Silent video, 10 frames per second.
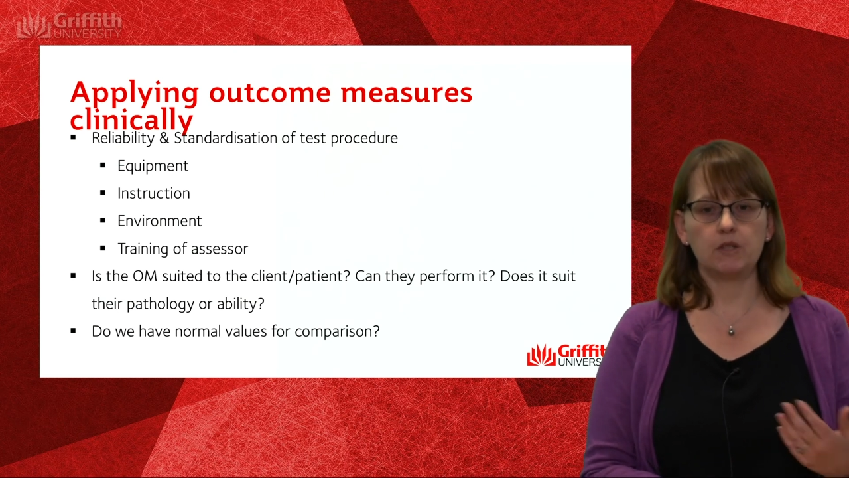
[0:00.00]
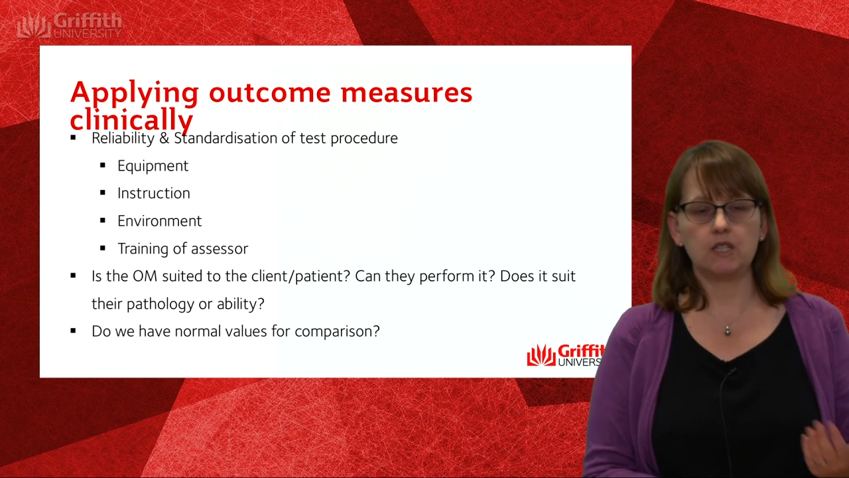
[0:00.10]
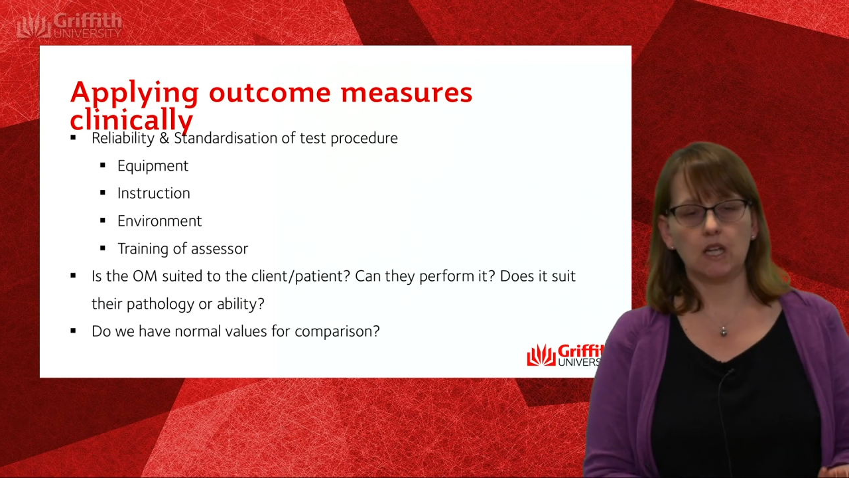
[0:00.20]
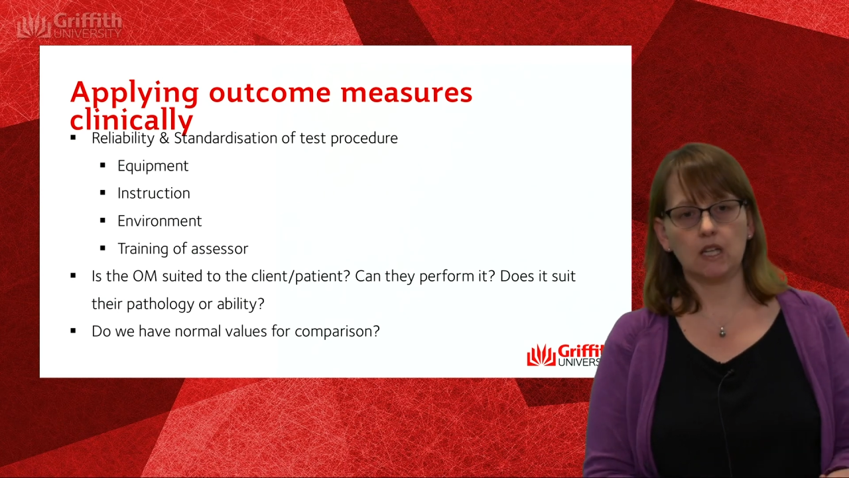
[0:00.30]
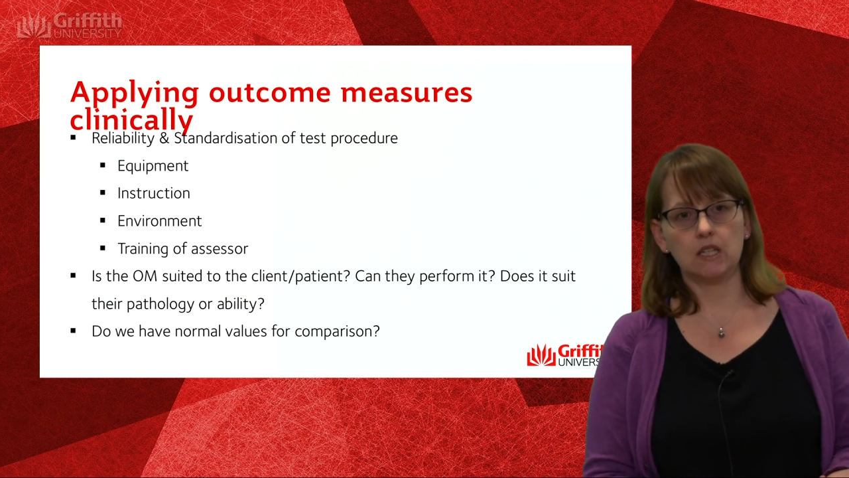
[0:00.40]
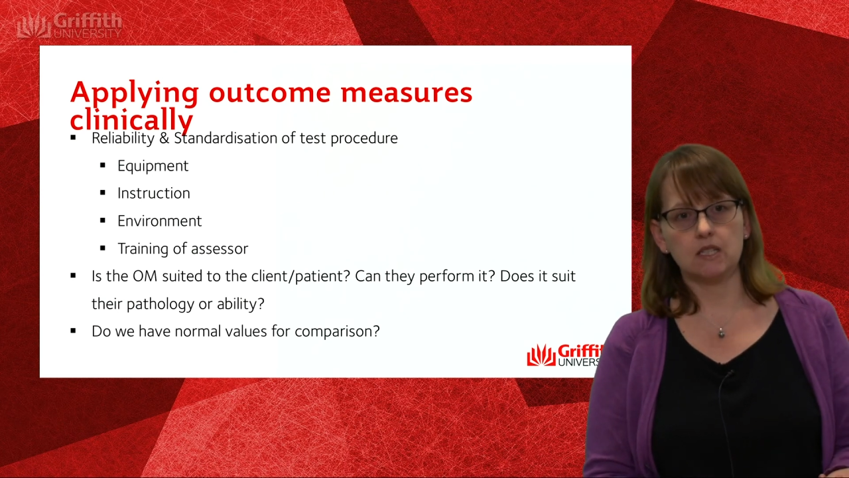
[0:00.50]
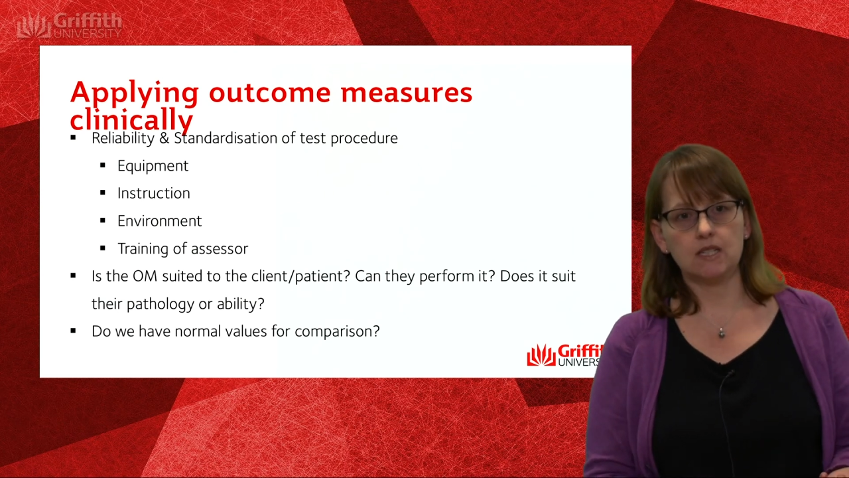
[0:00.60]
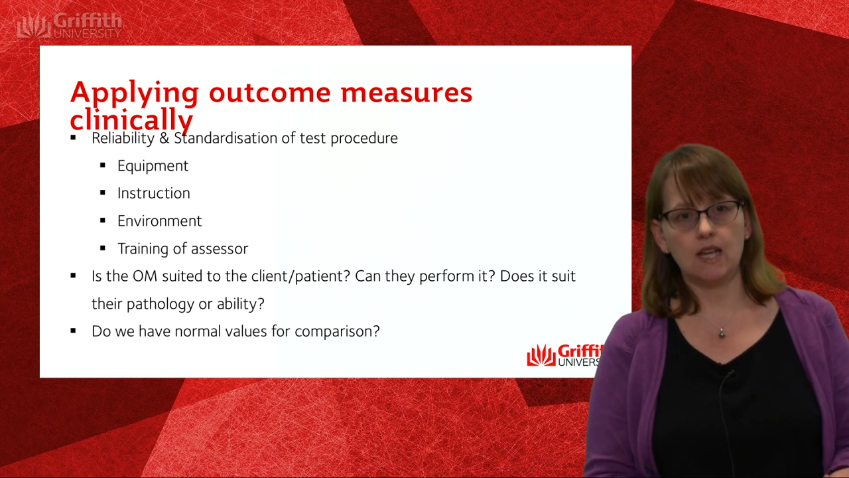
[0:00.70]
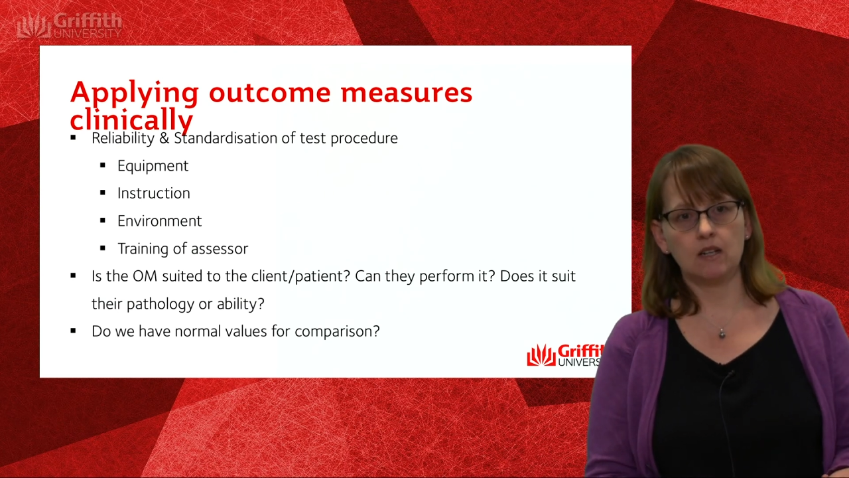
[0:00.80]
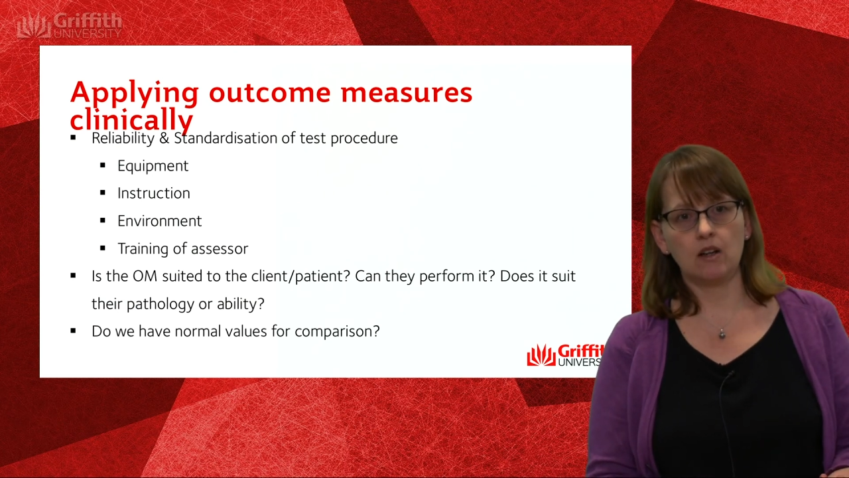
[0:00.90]
particular
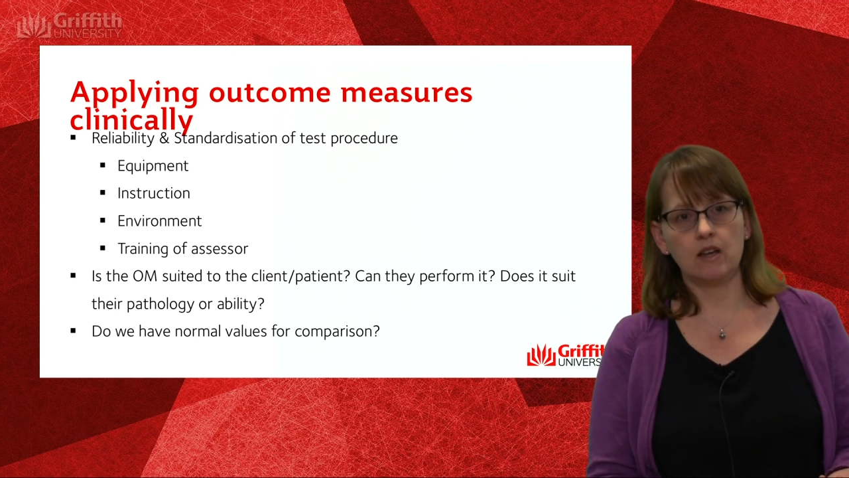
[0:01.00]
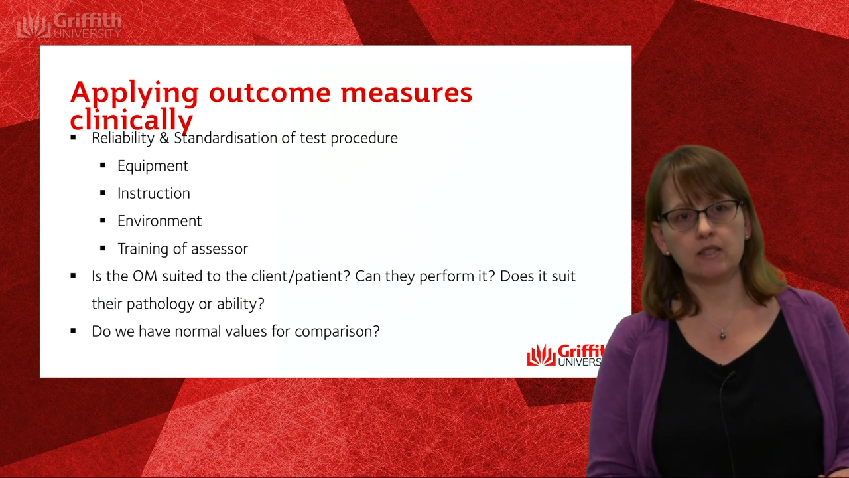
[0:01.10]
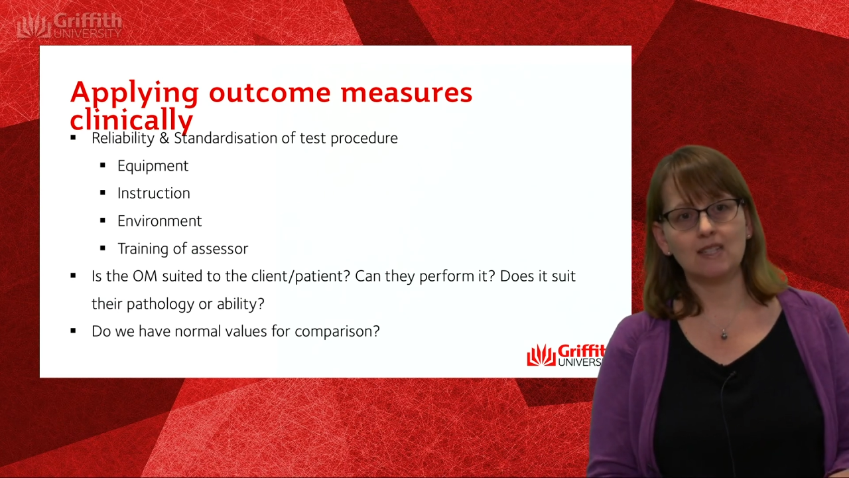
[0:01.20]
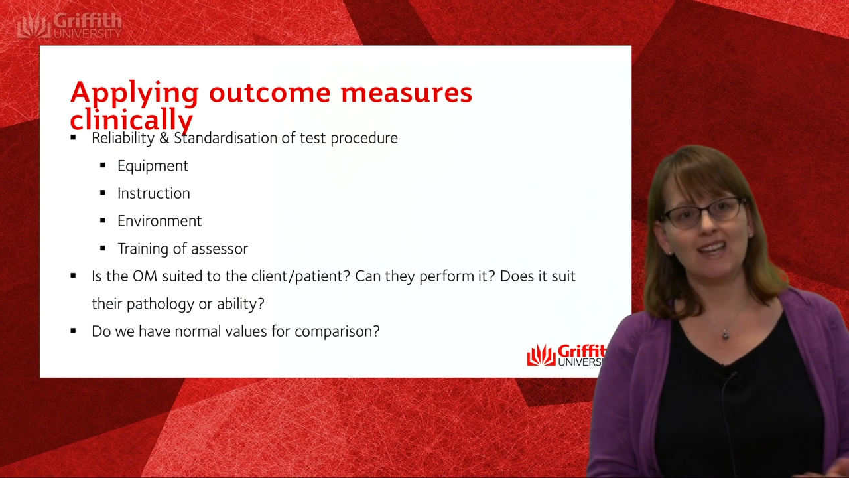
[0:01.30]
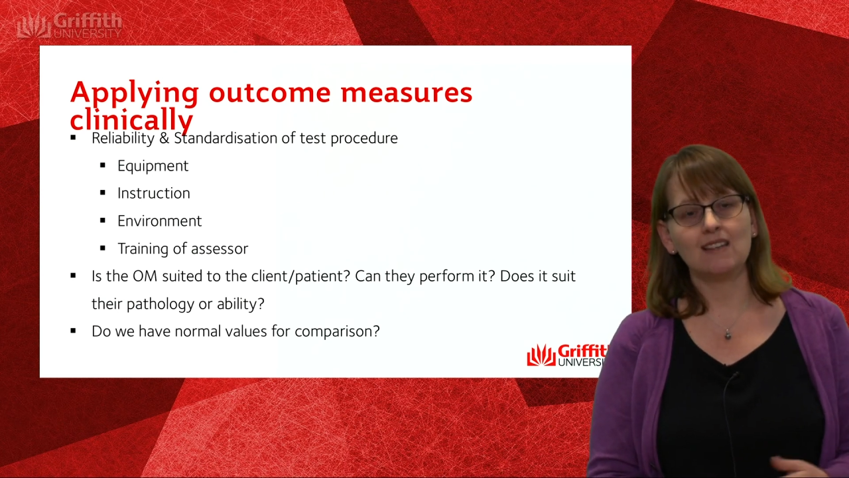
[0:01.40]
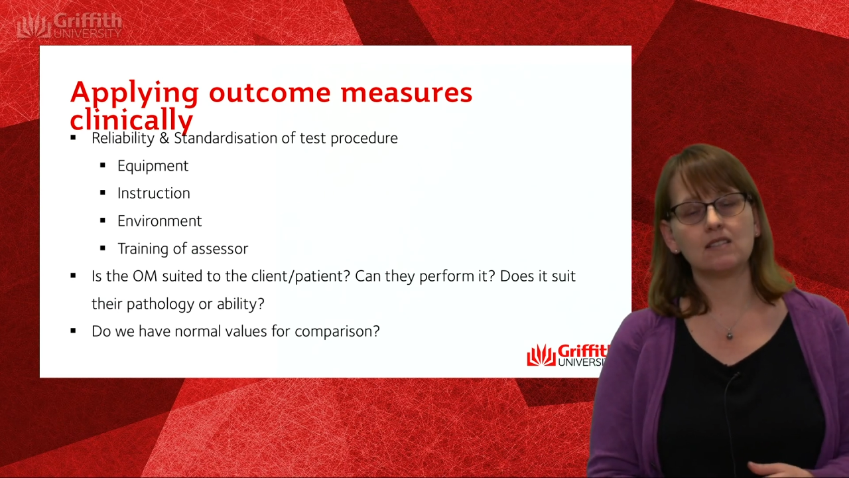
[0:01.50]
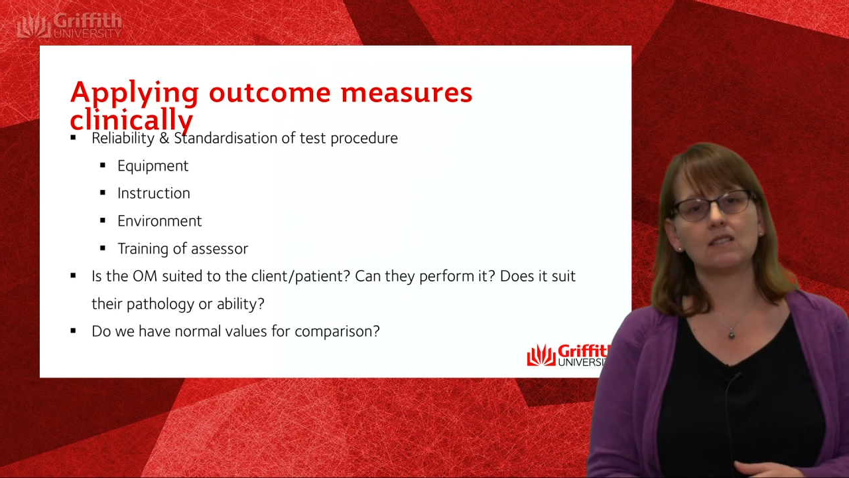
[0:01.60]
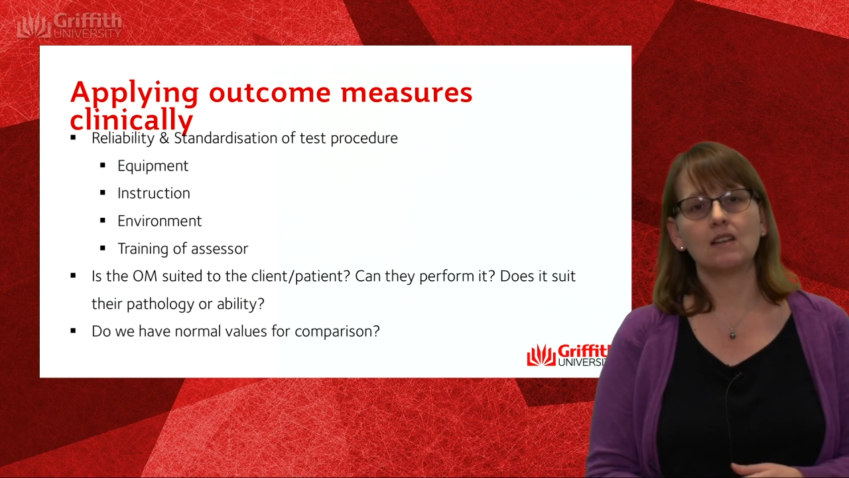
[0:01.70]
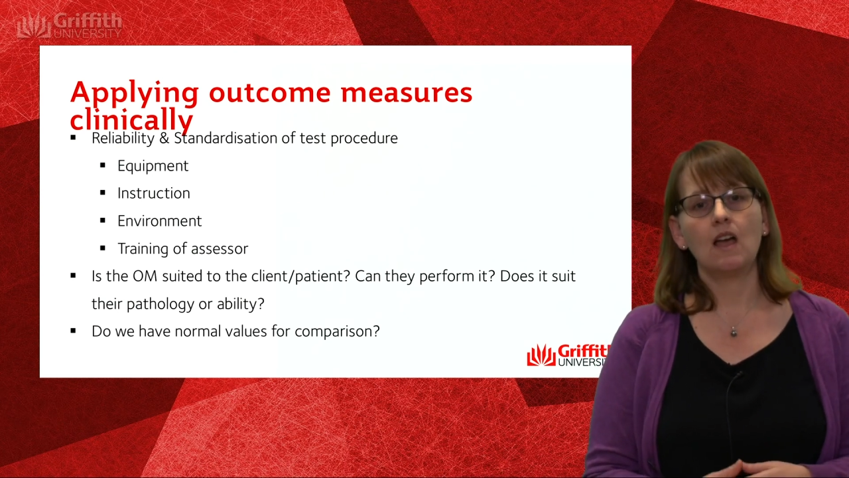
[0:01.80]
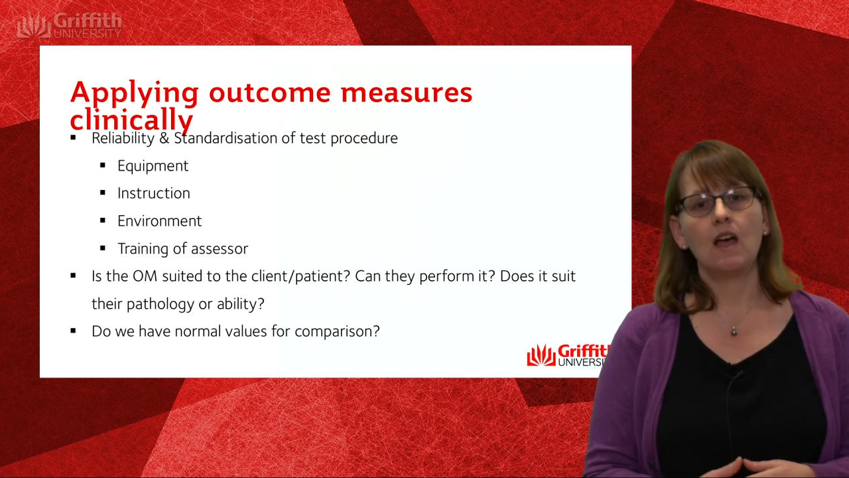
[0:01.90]
standardised test,